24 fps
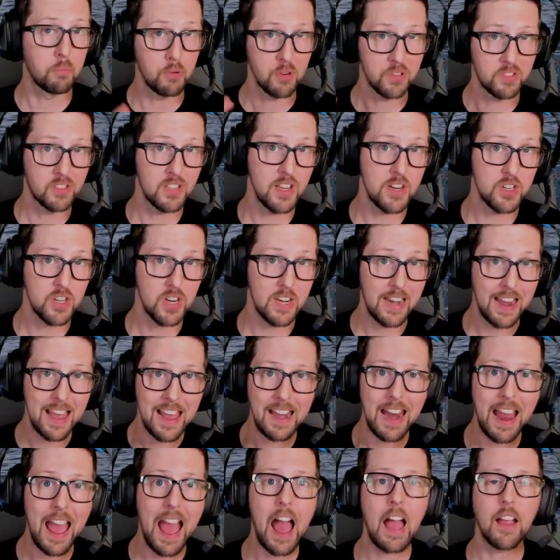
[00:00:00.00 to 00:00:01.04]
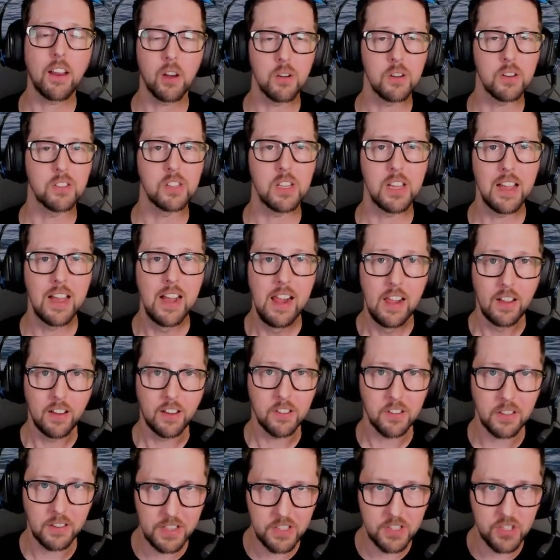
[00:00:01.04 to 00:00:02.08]
precision and accuracy
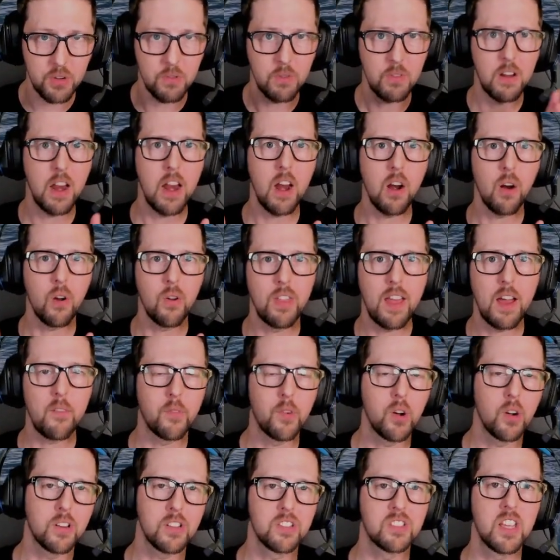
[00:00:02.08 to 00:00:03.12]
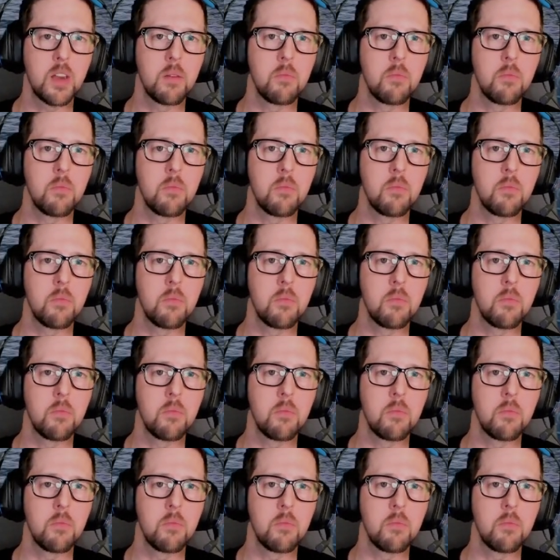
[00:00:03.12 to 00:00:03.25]
because it lets you narrow that focus,